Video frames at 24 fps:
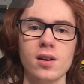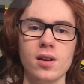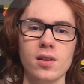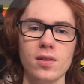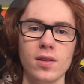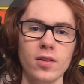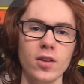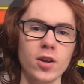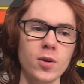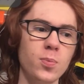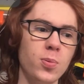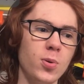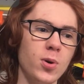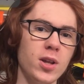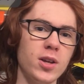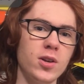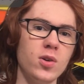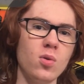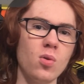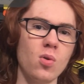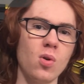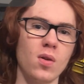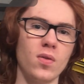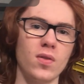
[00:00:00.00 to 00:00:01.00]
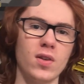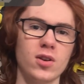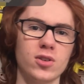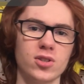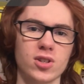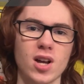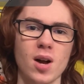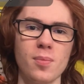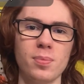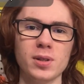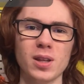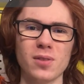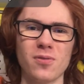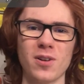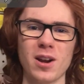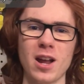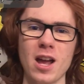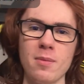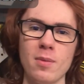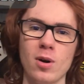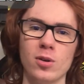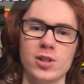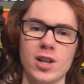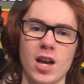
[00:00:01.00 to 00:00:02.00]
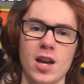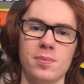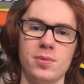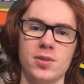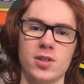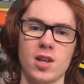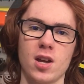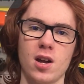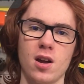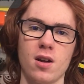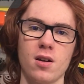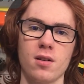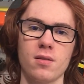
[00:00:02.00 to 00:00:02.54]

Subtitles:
They look pretty cool, and there's a couple different ammo types there.